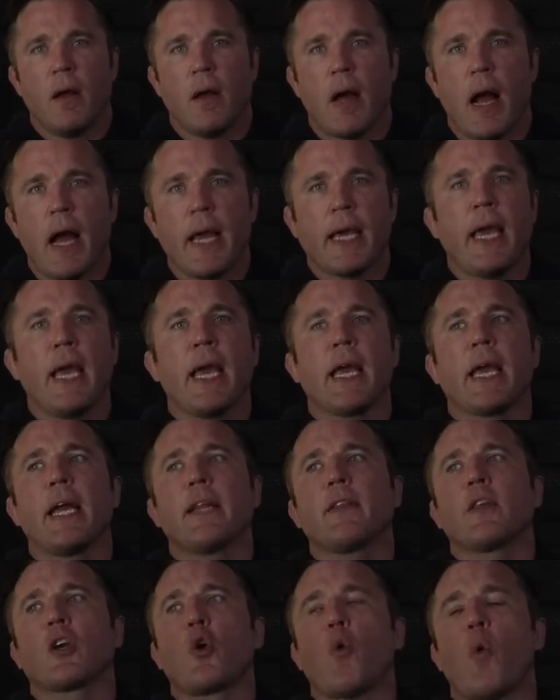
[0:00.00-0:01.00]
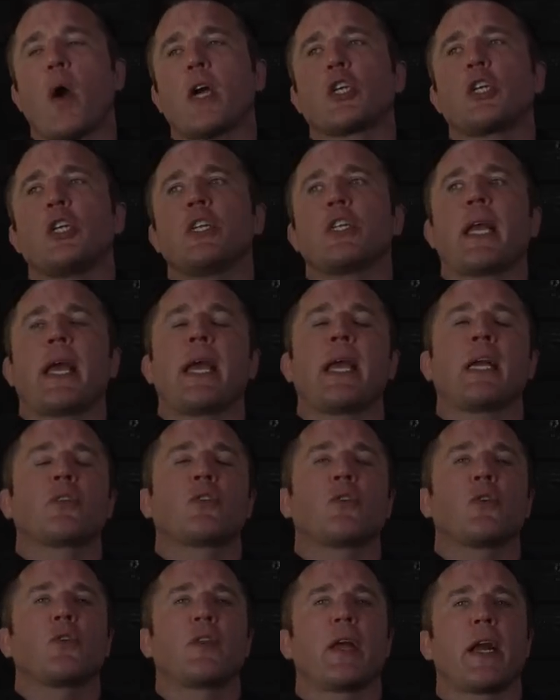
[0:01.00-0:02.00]
I can't get the questions
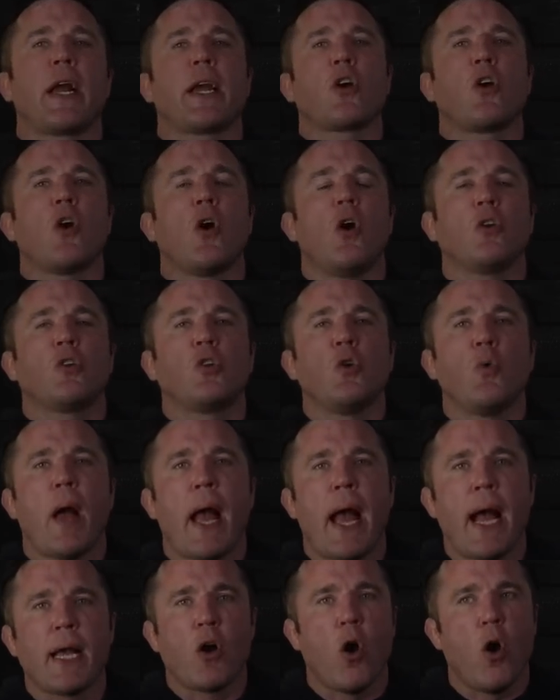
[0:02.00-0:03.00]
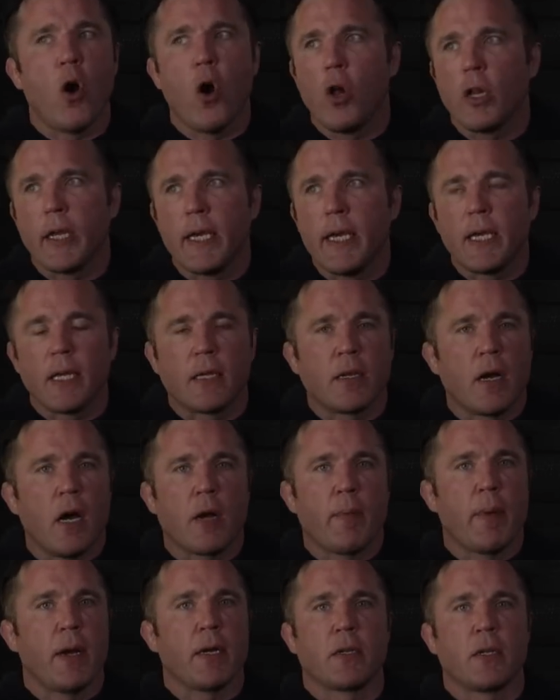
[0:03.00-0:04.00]
answered that I called to at all. He
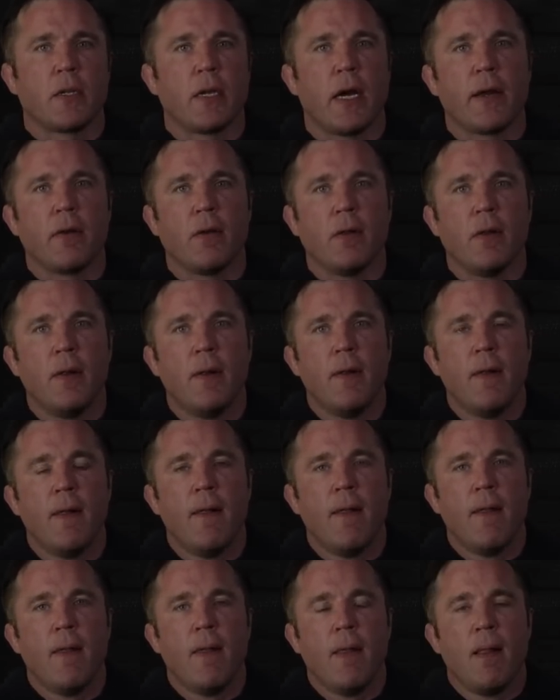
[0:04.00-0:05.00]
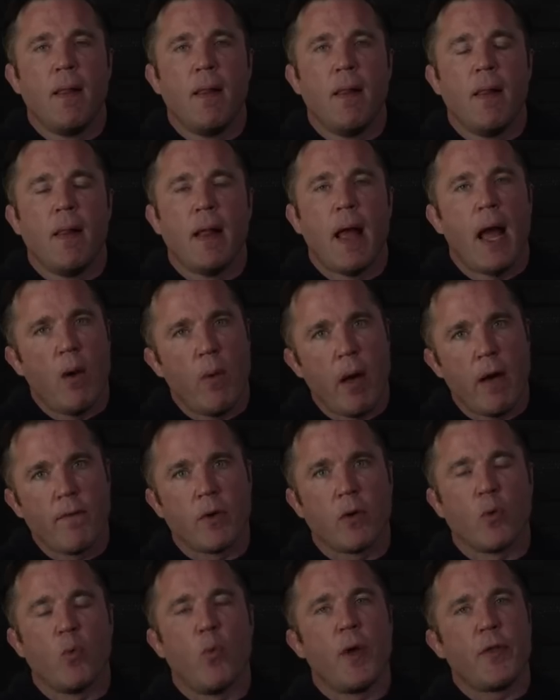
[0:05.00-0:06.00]
talk about his title.
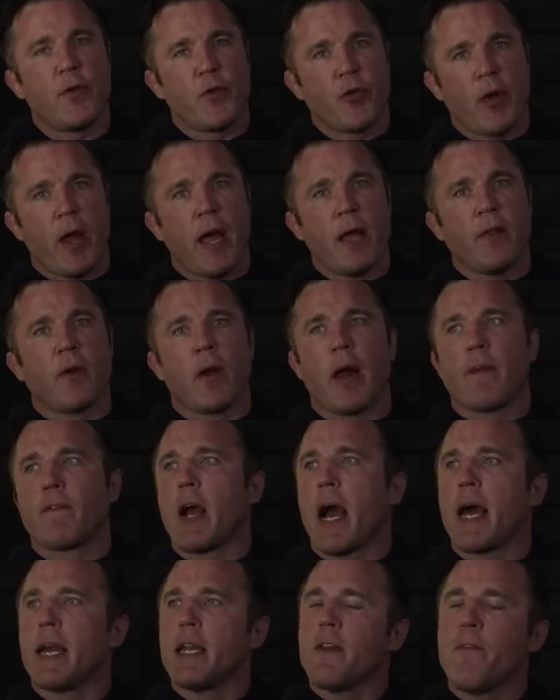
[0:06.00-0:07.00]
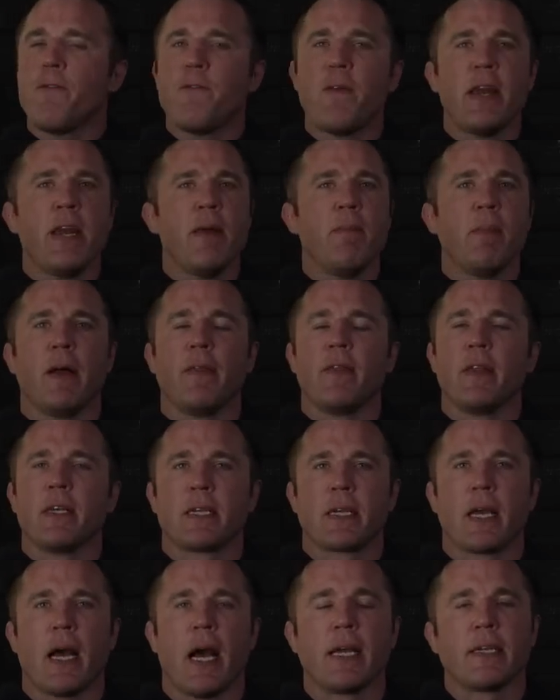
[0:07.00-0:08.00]
However, with Chandler, I've got to defend him on
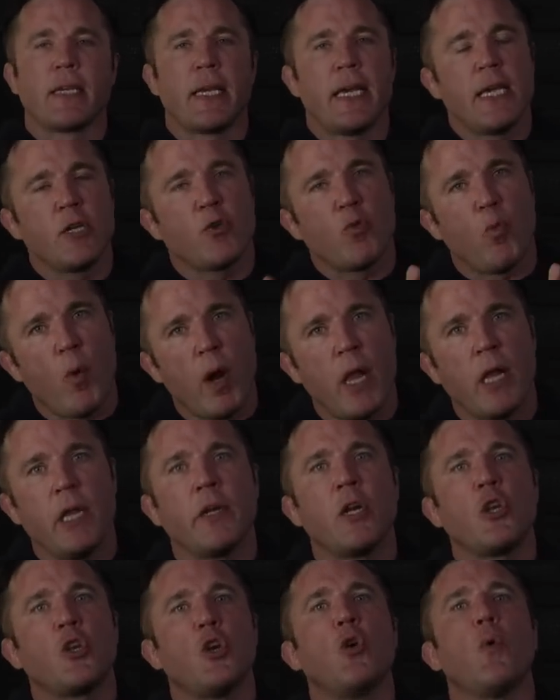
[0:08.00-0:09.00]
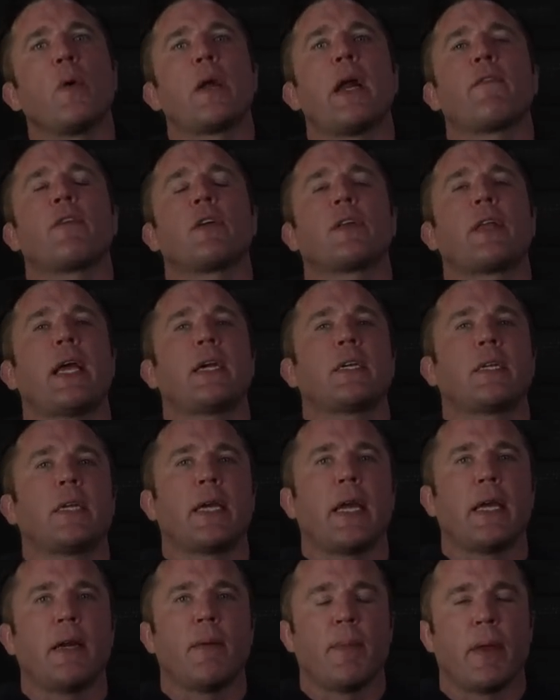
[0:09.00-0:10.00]
this, guys. He's willing to do whatever it takes to
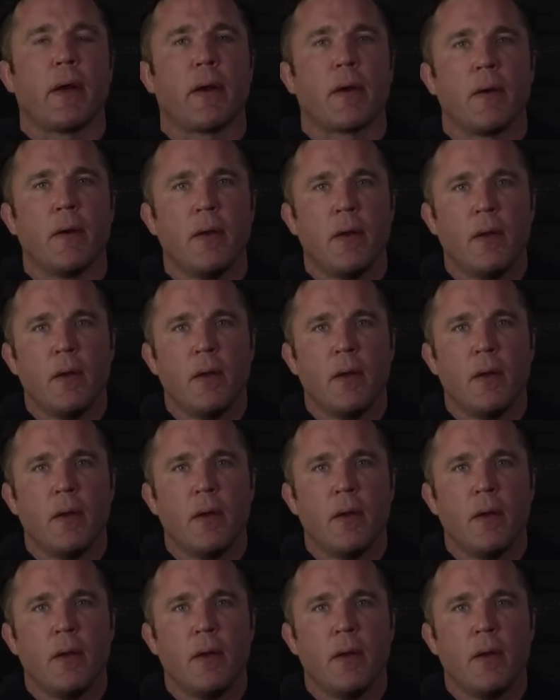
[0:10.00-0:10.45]
get him there.